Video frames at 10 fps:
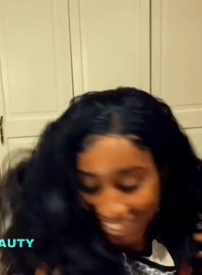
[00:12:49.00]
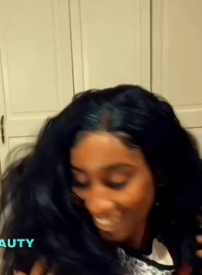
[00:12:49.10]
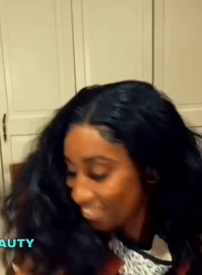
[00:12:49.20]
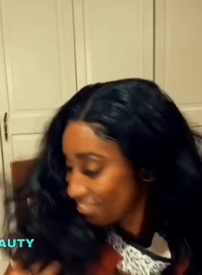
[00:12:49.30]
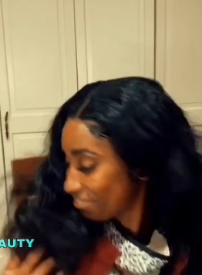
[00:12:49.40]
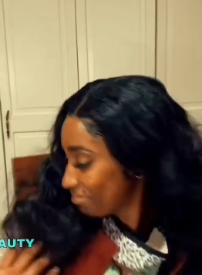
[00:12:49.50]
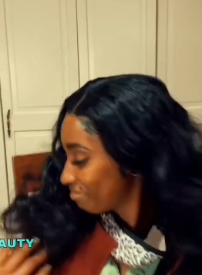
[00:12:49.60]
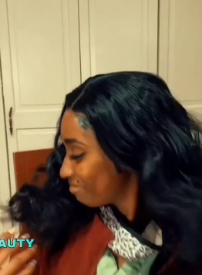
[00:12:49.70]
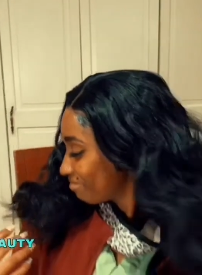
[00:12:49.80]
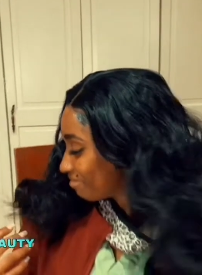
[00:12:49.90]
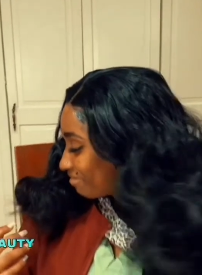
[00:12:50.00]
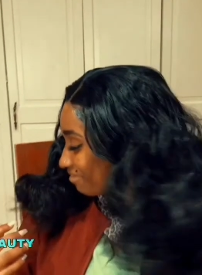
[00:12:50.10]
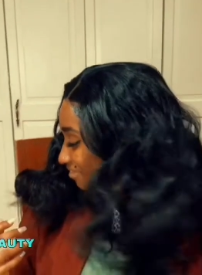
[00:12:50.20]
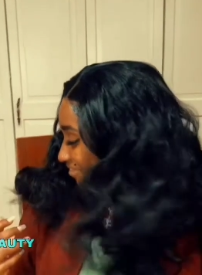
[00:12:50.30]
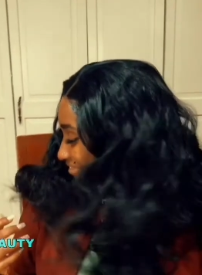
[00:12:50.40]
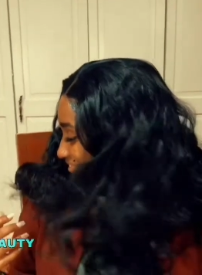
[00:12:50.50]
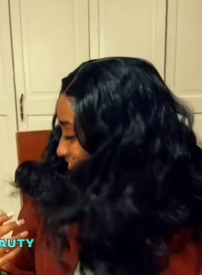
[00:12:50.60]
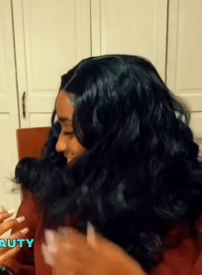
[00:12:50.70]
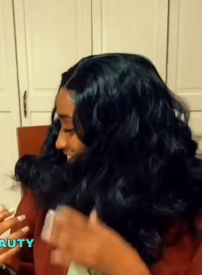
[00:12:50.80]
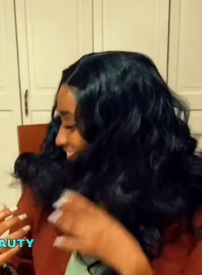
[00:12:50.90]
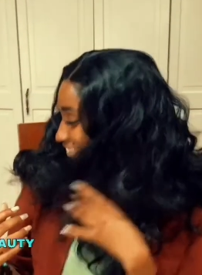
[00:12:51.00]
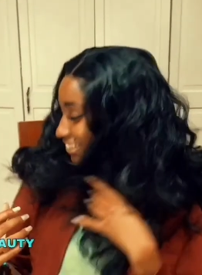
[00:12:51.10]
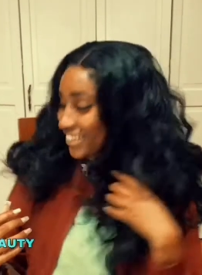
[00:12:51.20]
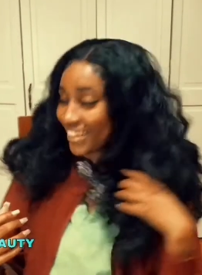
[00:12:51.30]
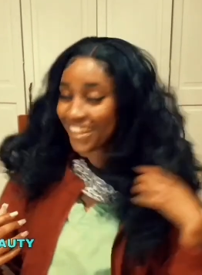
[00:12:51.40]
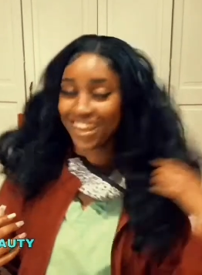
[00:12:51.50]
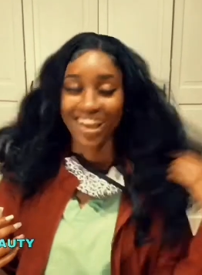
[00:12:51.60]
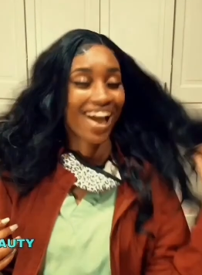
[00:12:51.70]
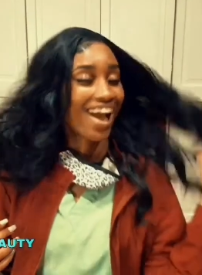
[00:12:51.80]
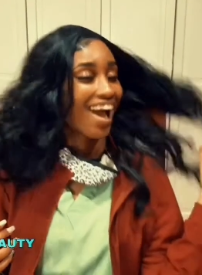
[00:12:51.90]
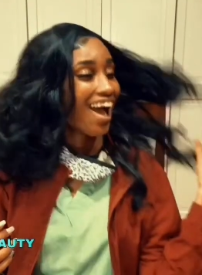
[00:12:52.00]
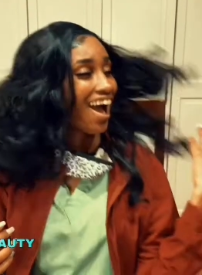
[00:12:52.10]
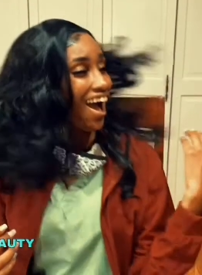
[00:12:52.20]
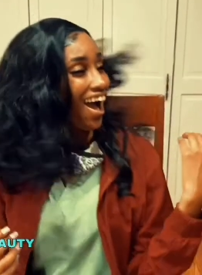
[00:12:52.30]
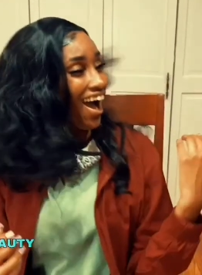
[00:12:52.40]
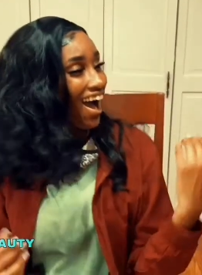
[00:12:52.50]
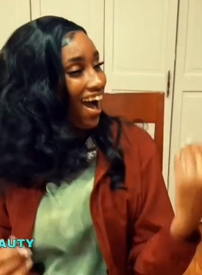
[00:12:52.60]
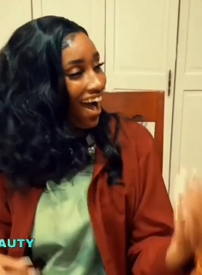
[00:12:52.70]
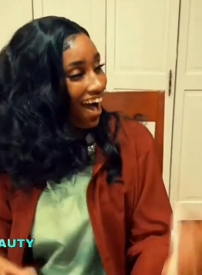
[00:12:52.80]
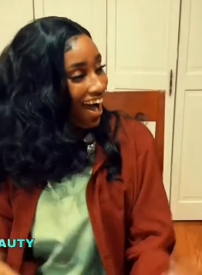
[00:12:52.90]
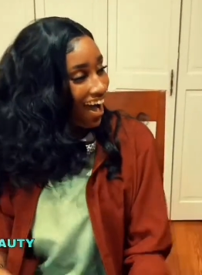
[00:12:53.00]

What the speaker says: Nothing is said.